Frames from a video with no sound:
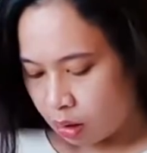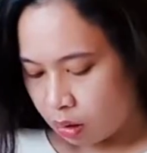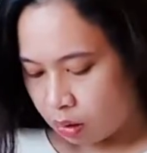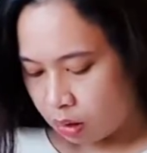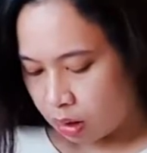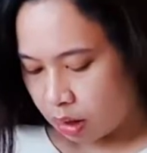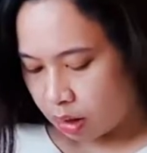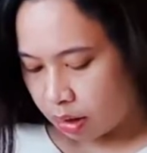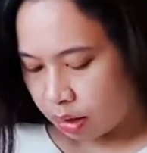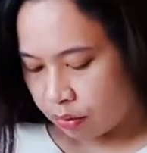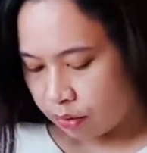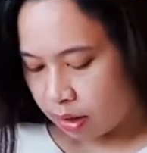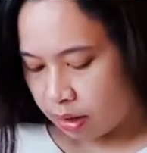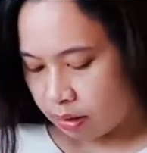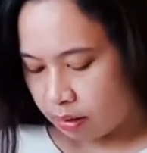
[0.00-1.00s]
Okay, let's
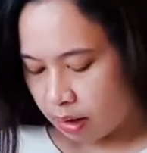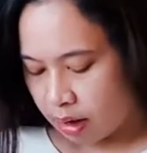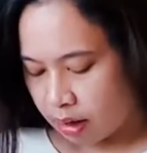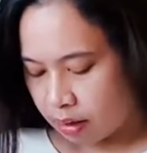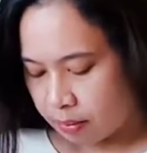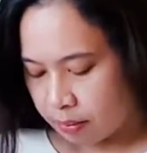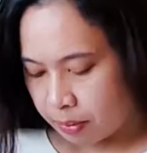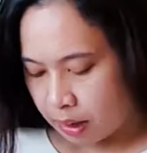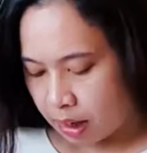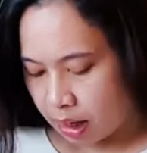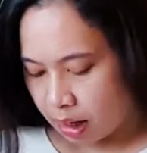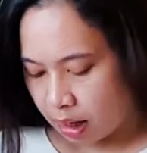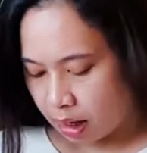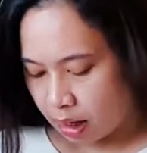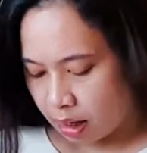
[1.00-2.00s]
find a random
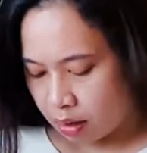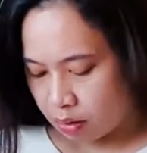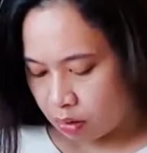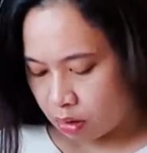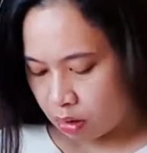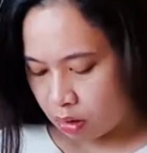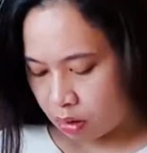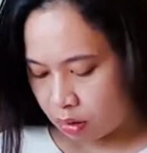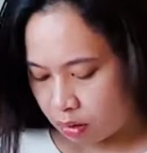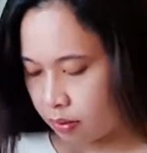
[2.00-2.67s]
page.